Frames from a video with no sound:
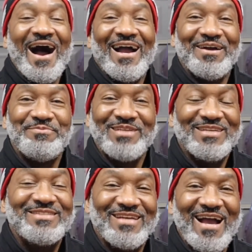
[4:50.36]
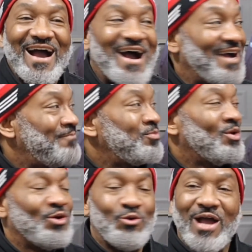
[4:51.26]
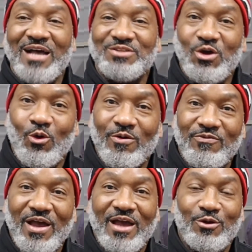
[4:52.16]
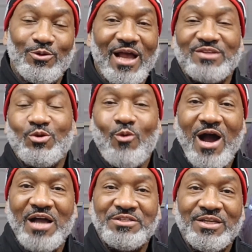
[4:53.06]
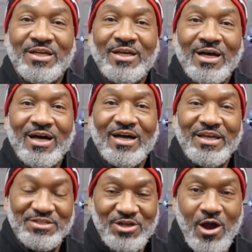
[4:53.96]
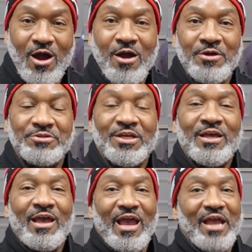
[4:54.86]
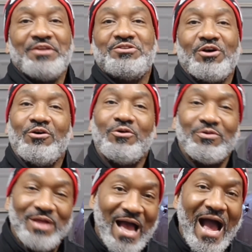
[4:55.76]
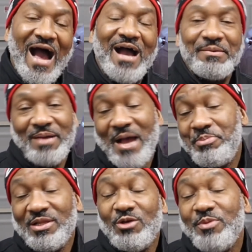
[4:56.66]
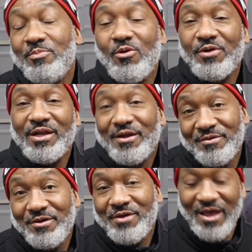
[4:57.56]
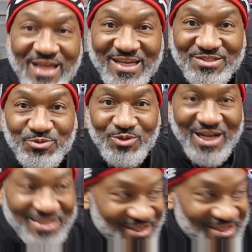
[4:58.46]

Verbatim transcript: I am just the guy who has a Corvette who likes to wash uh, his cars. And so I, I put a little bit more in there. Okay, that's what I